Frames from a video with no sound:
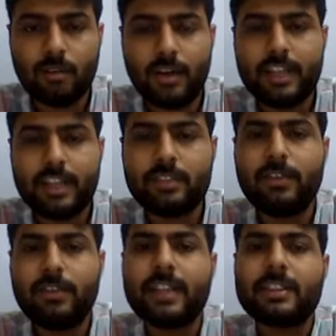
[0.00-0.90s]
What is
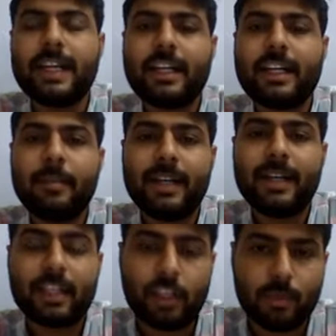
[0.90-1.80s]
1
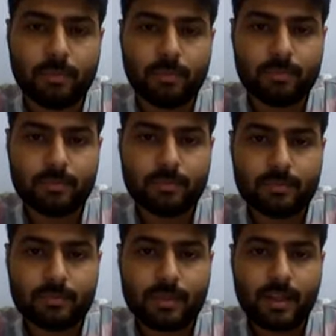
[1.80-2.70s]
centimeter cube?
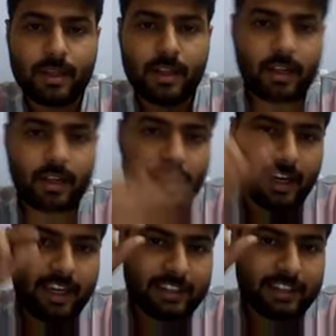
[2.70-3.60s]

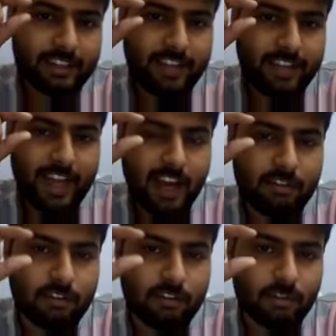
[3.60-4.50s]
Let's say we
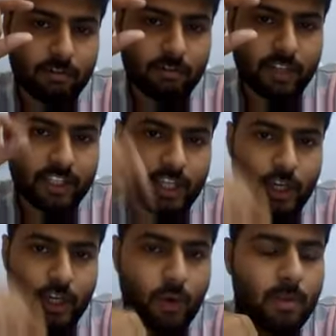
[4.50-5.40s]
have one
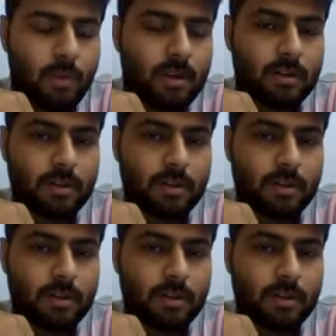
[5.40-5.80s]
cube